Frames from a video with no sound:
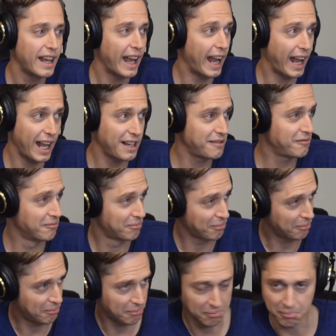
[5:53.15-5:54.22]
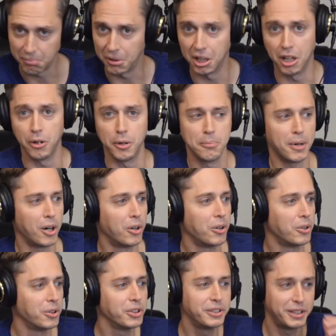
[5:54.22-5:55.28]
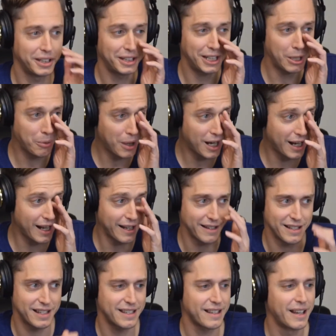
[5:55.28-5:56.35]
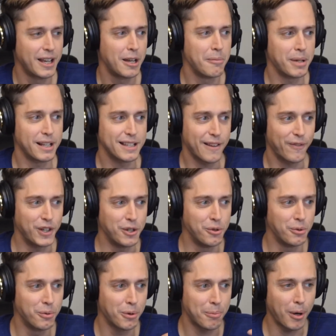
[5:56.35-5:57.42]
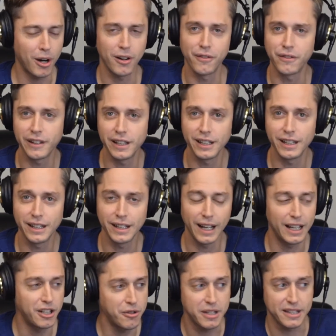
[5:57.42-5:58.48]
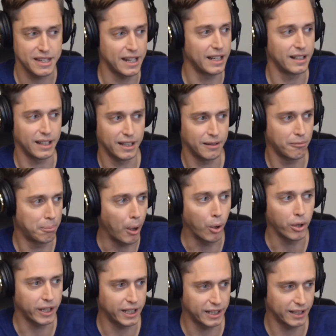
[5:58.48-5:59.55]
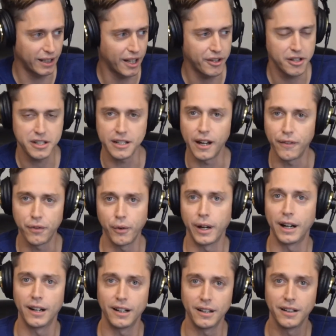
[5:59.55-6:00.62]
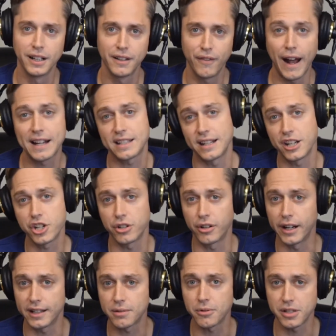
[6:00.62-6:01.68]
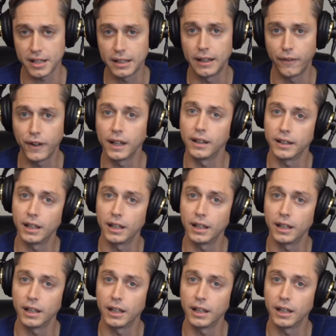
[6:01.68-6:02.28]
And lo and behold, there was. Because if you were part of the, and you can see it in polling and other stuff where vaccination rates were significantly